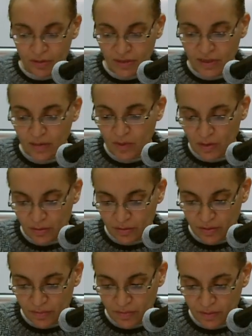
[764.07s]
similar
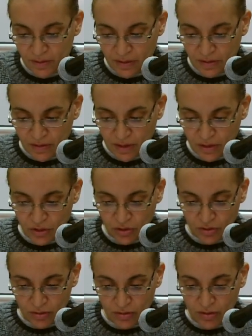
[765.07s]
representation.